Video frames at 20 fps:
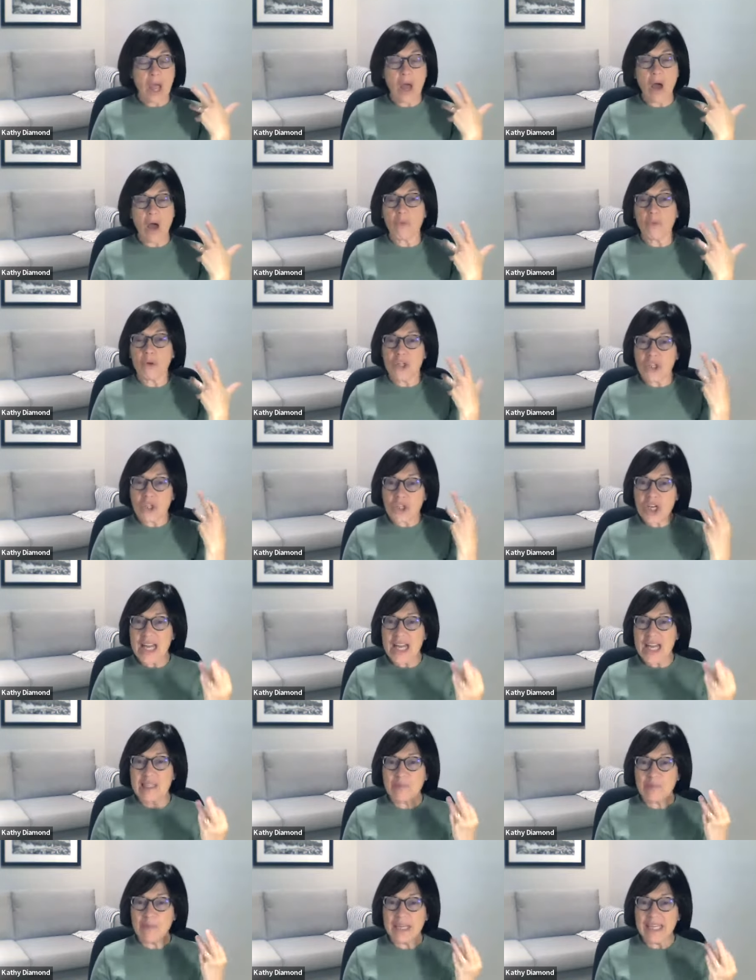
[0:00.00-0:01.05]
uh, we're
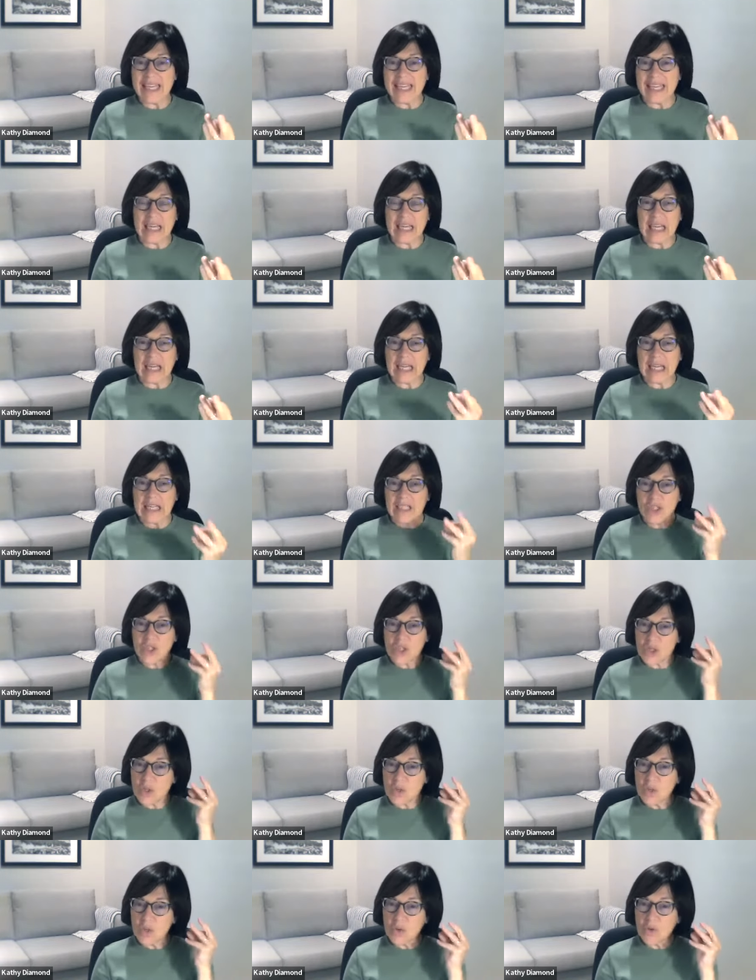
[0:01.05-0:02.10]
just beginning
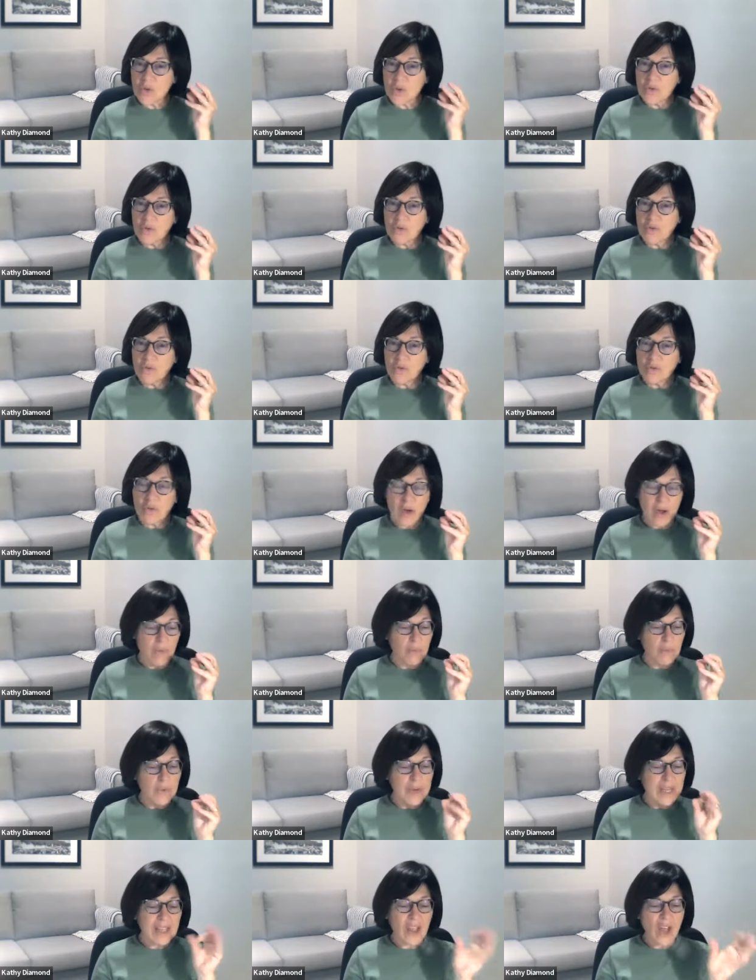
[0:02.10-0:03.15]
to
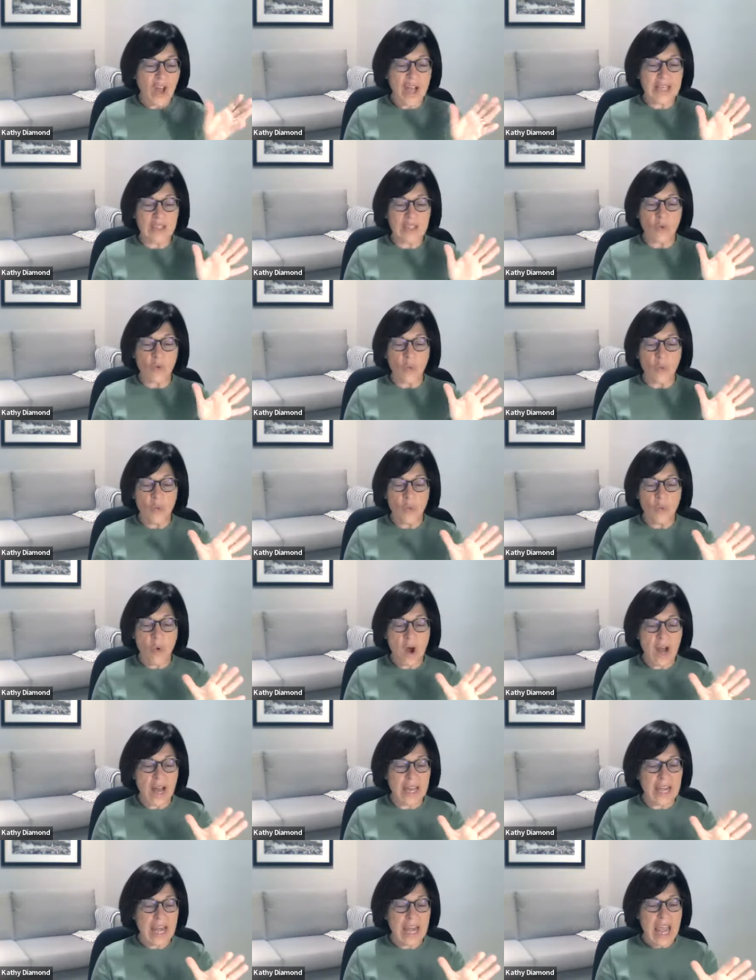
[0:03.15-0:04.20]
realize
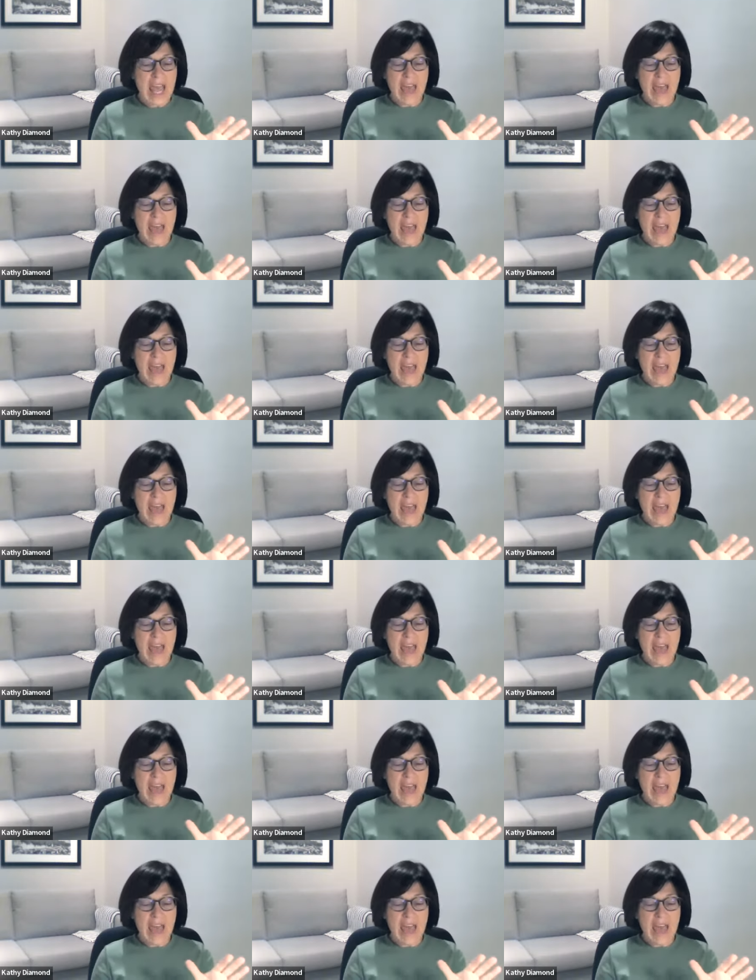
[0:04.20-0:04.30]
what